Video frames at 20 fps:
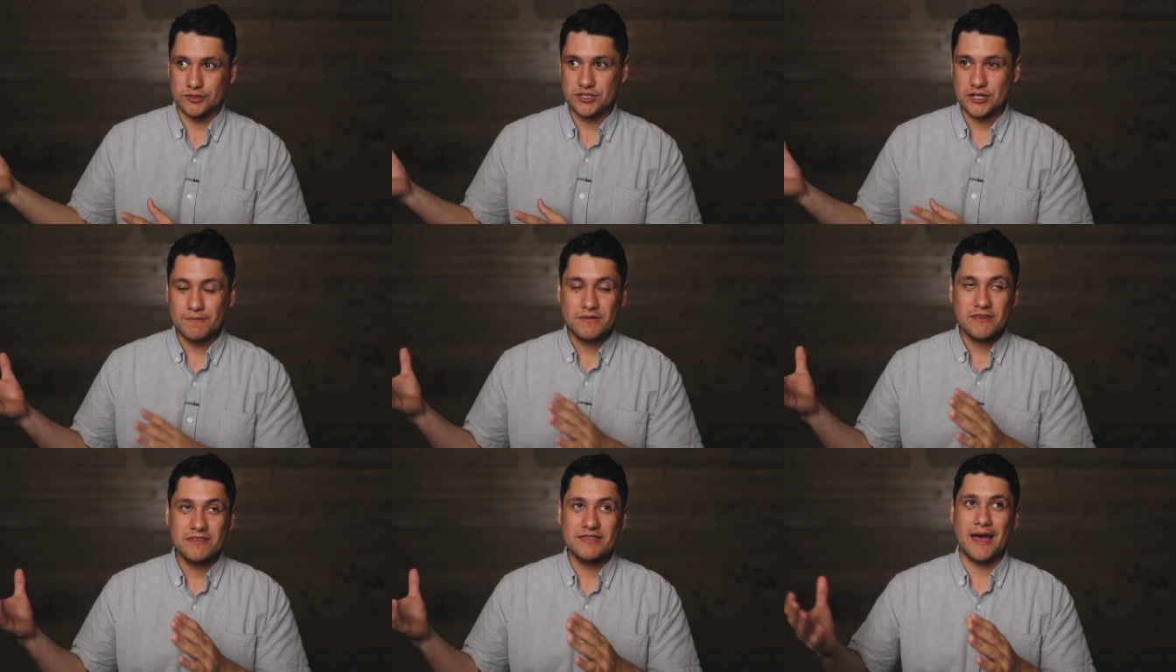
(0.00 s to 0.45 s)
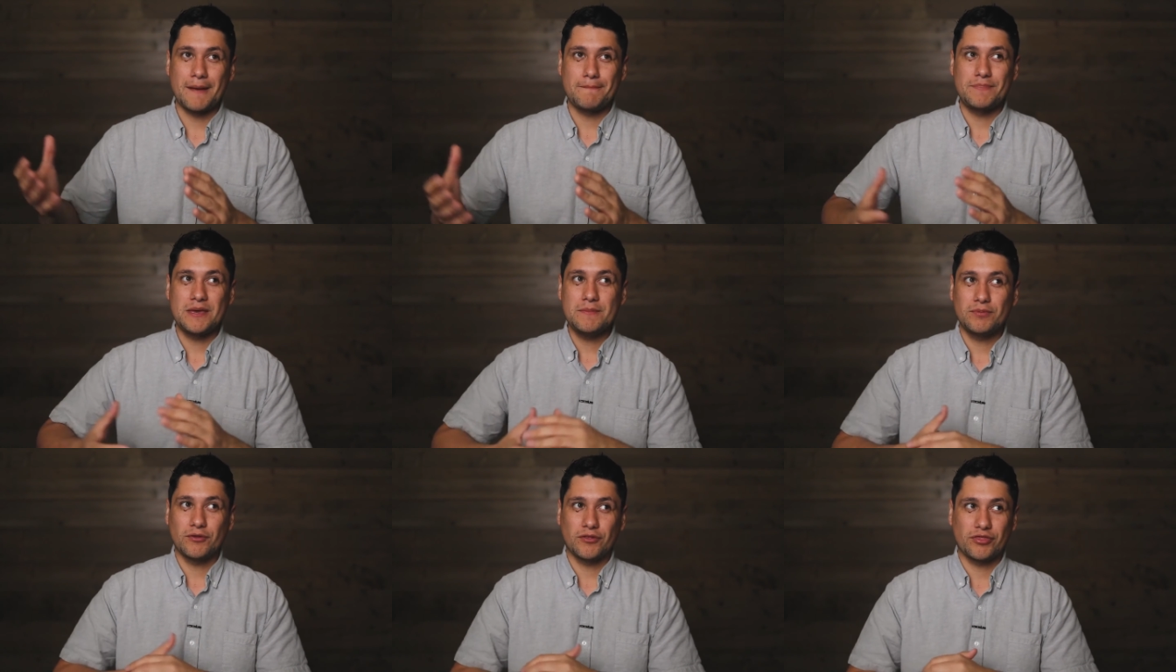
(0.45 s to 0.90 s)
something that
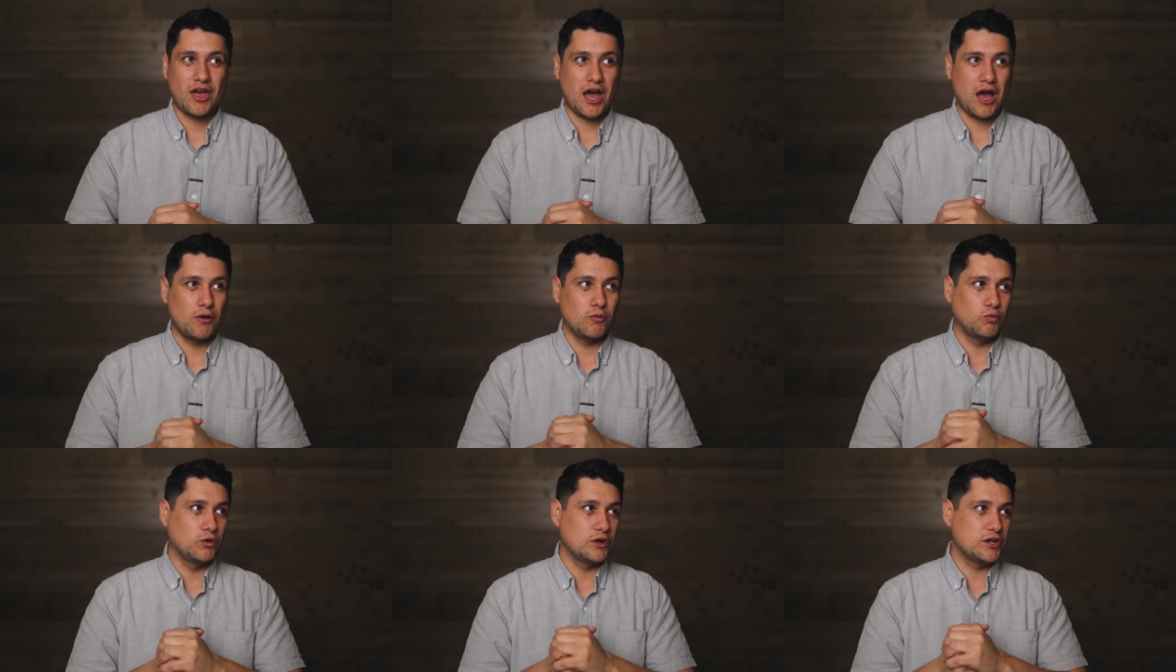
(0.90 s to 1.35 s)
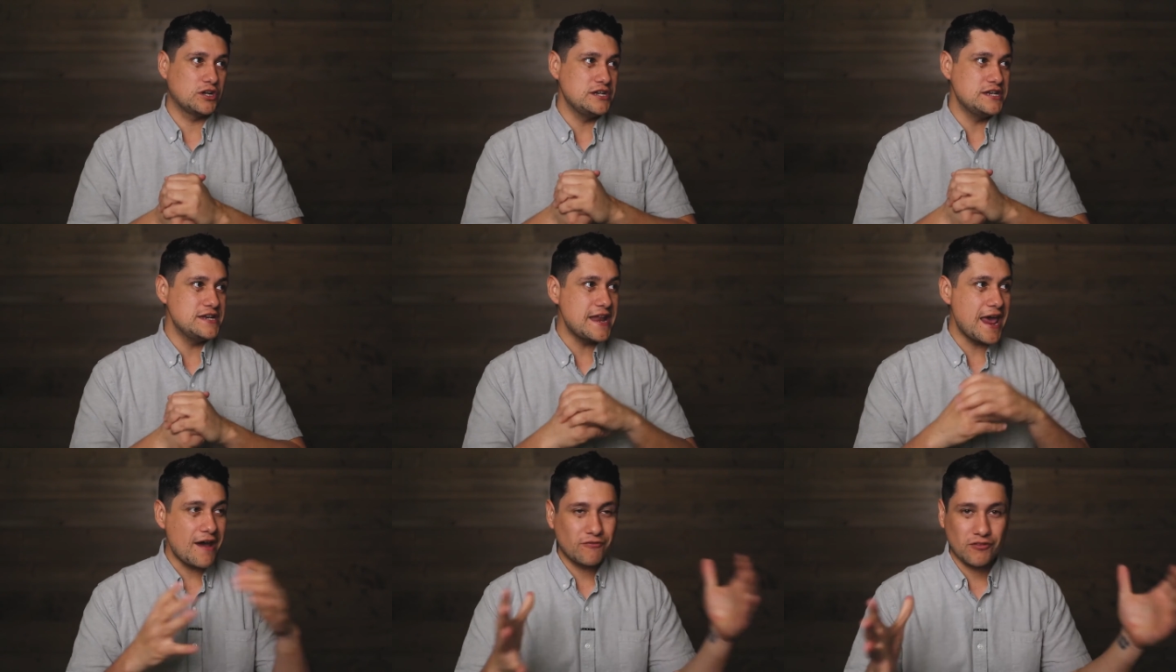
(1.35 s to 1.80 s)
people thought would
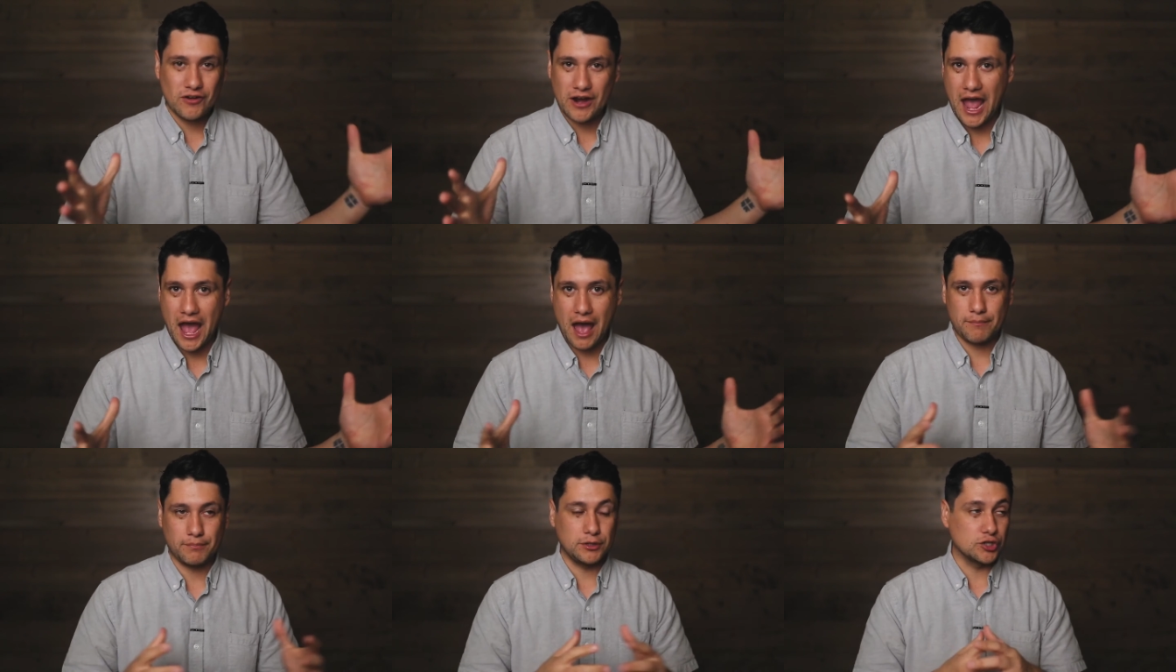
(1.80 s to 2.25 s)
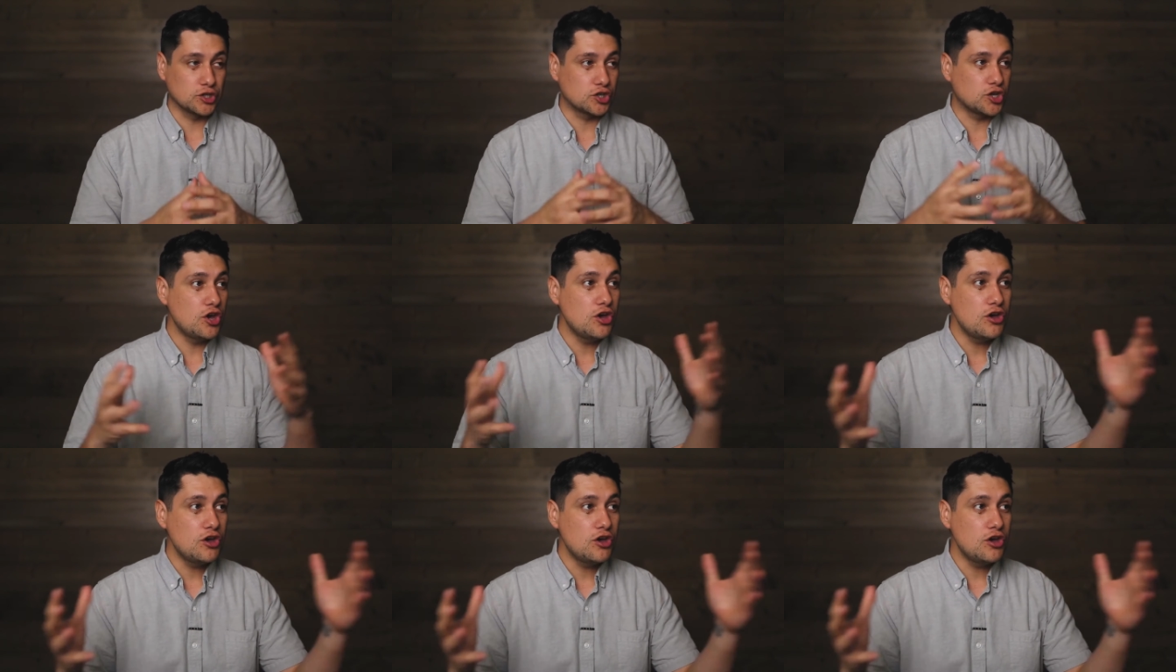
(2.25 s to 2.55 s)
never happen,